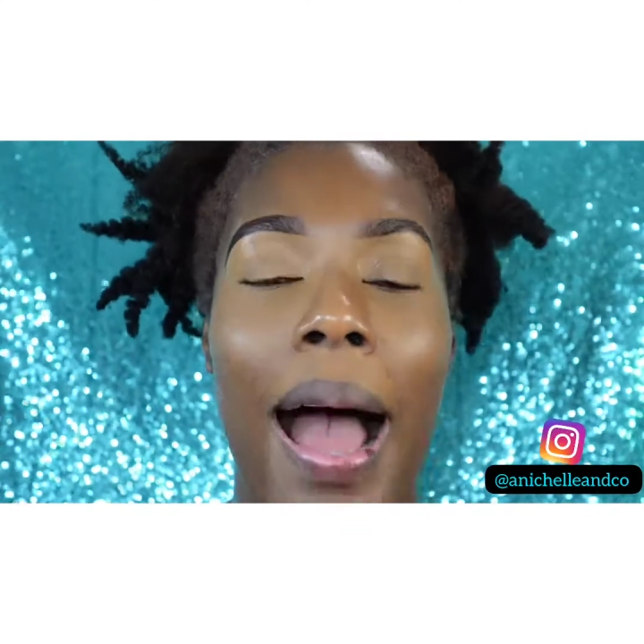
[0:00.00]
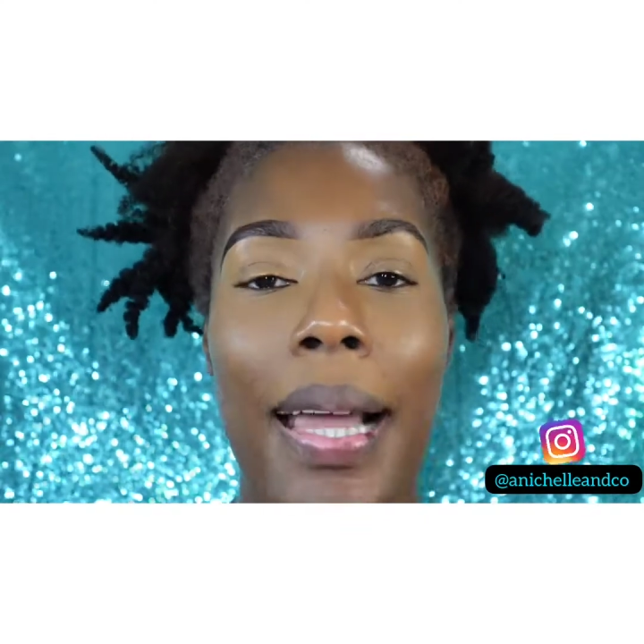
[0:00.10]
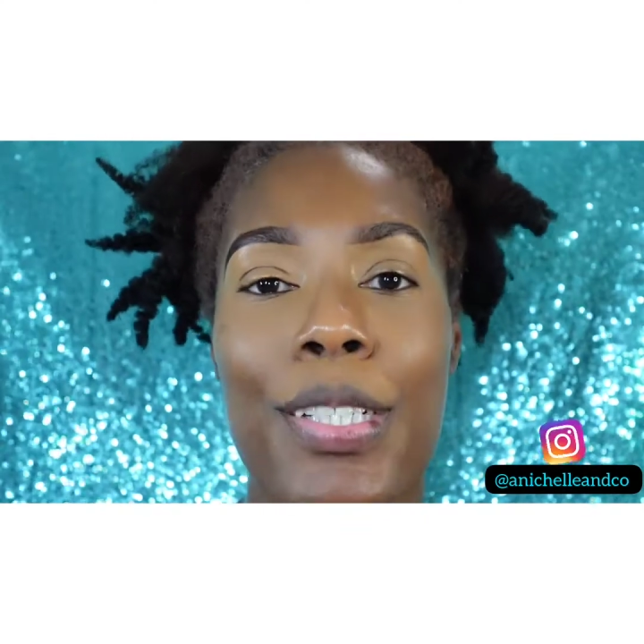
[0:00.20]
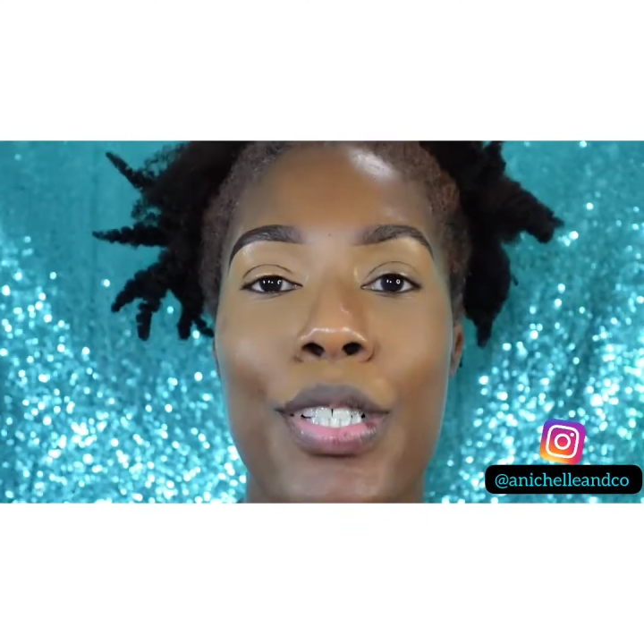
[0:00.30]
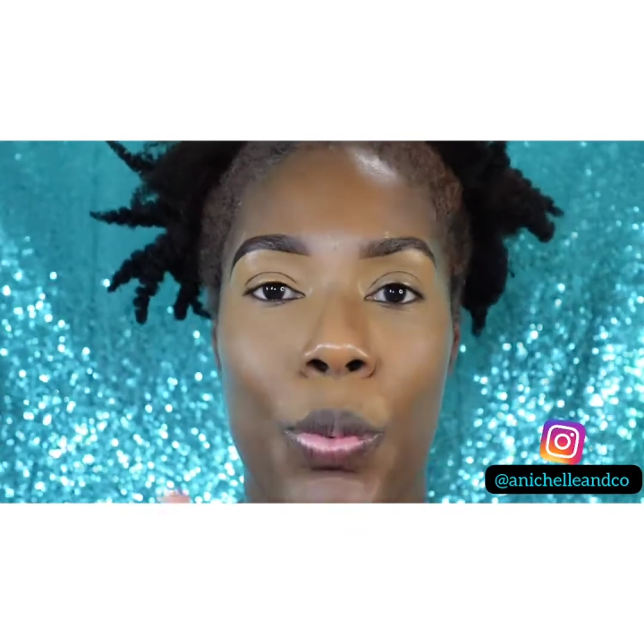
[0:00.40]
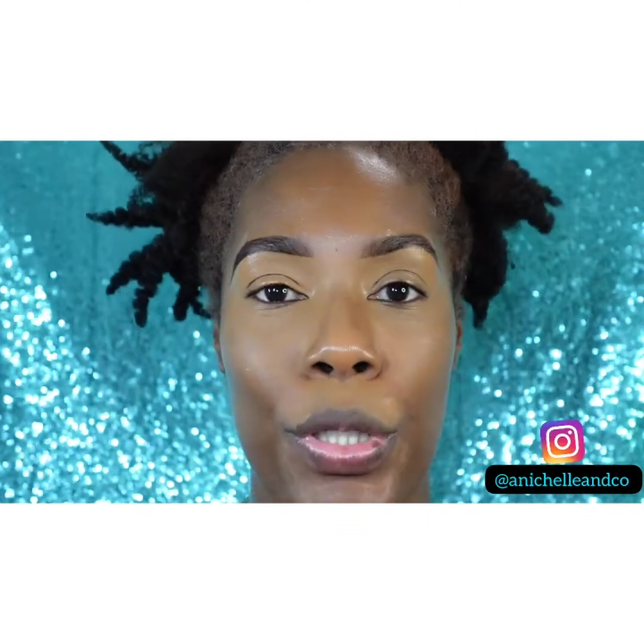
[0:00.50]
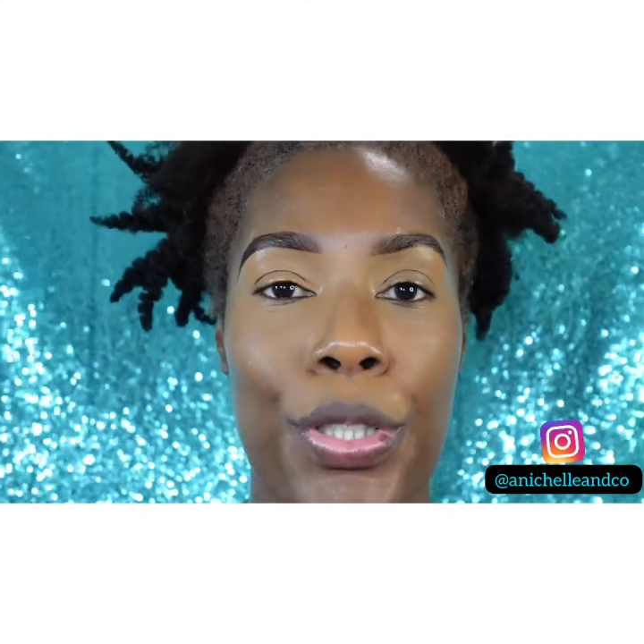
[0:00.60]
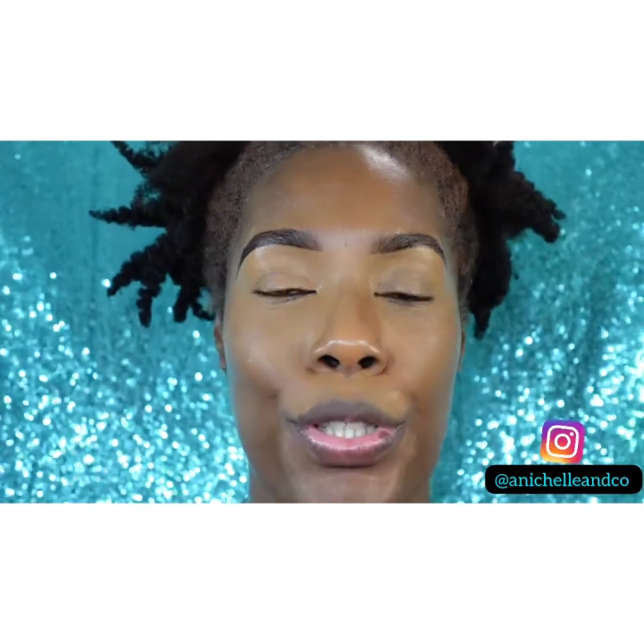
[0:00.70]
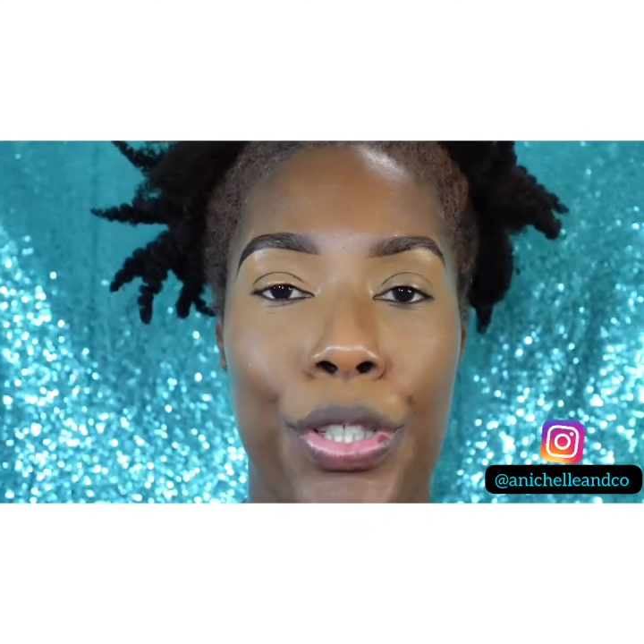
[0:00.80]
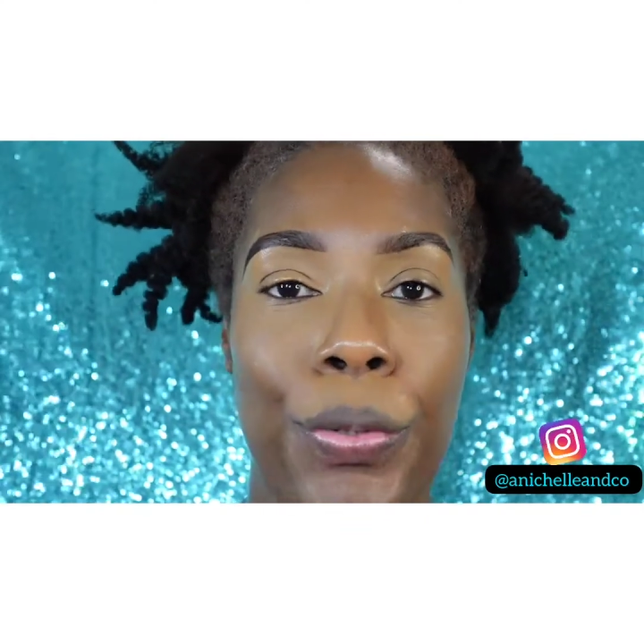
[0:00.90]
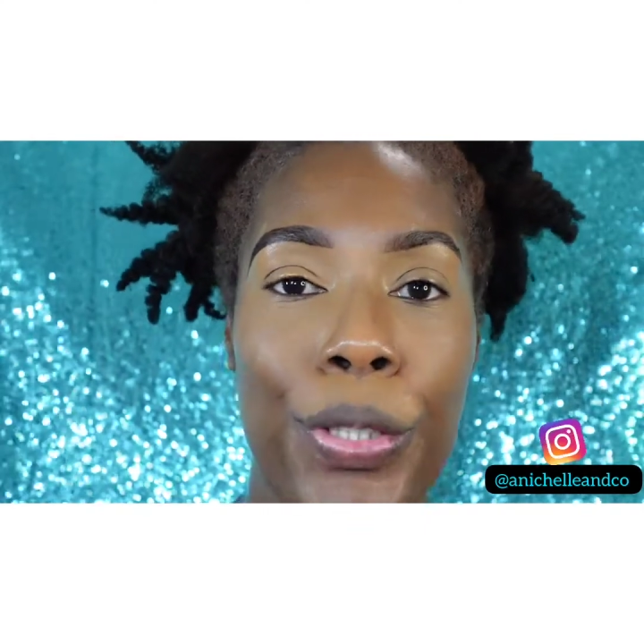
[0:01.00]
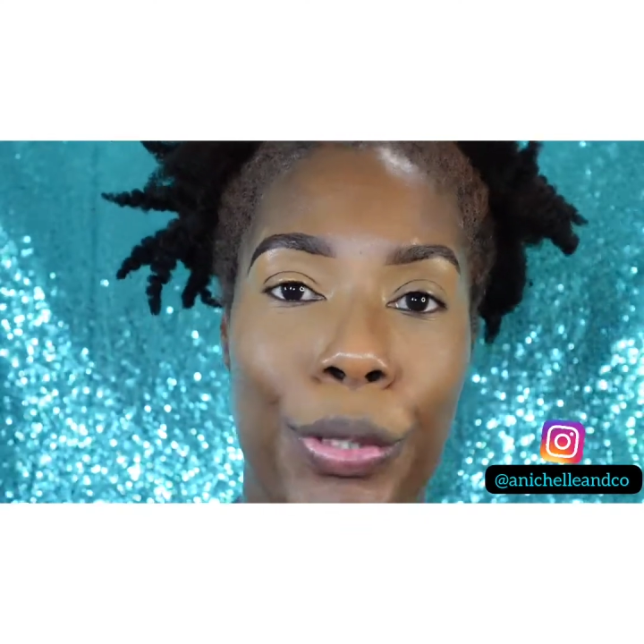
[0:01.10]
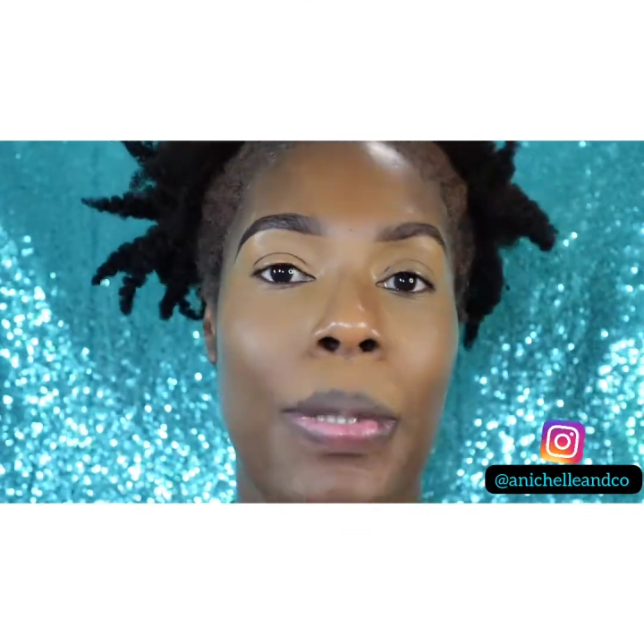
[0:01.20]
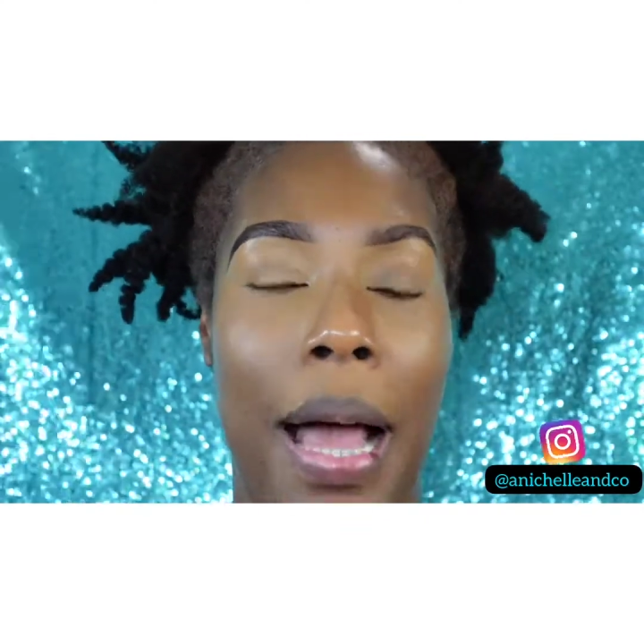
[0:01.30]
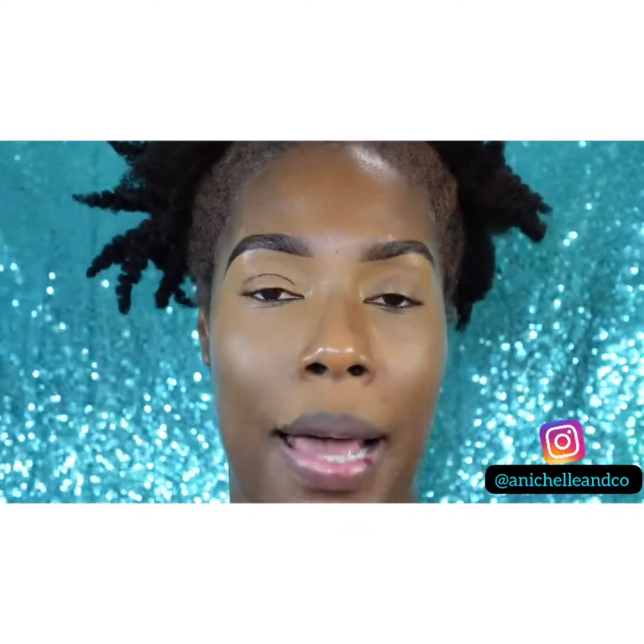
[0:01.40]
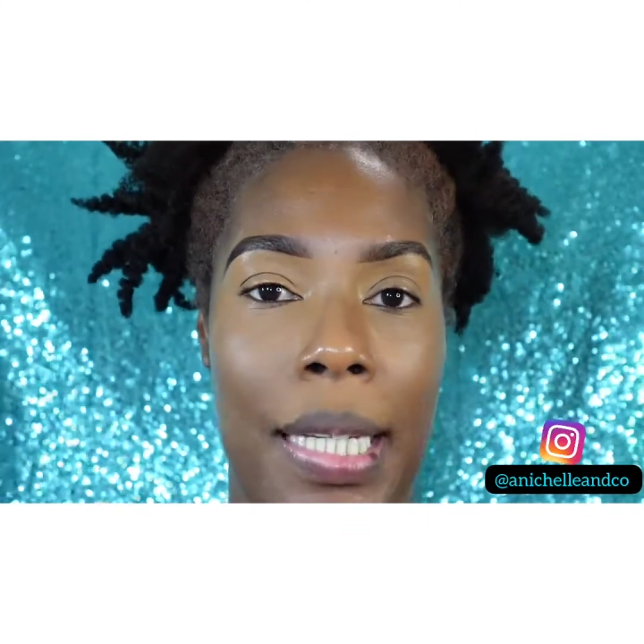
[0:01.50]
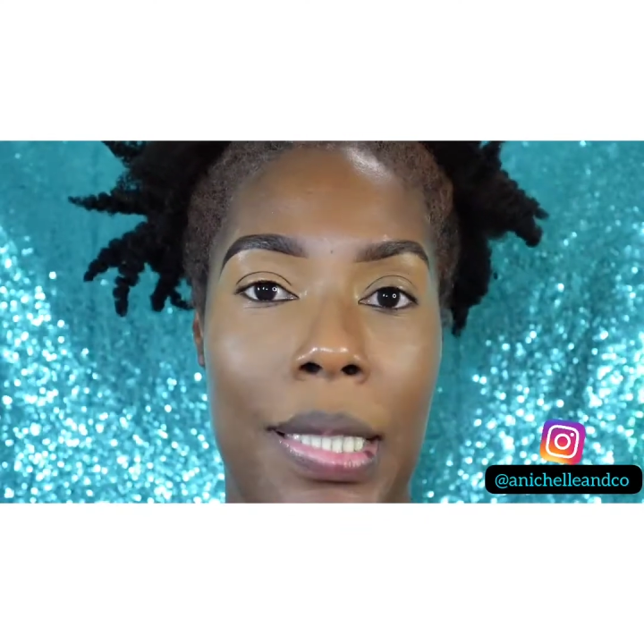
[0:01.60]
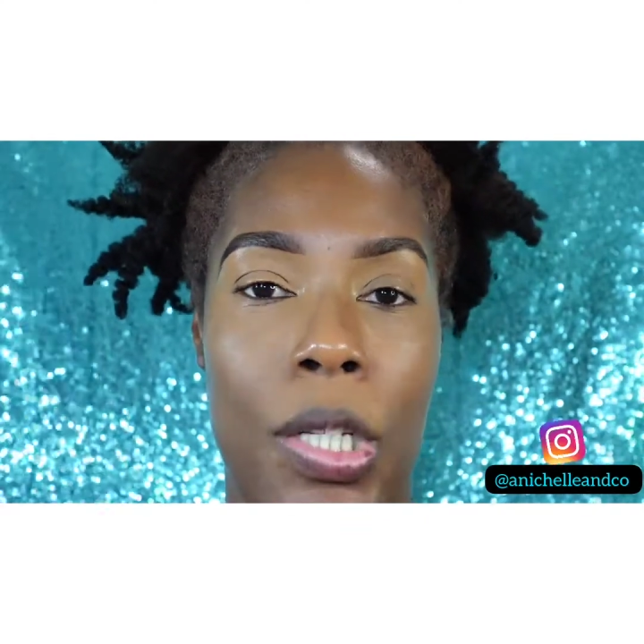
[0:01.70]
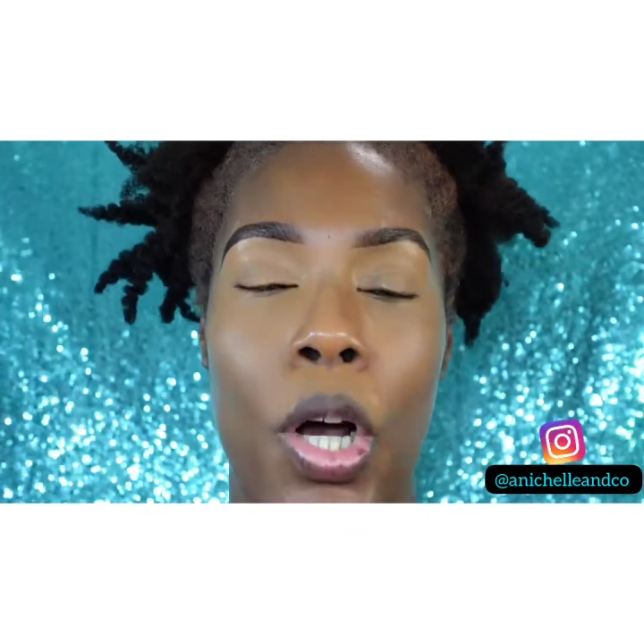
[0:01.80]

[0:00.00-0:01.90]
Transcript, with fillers: I just want to show you guys the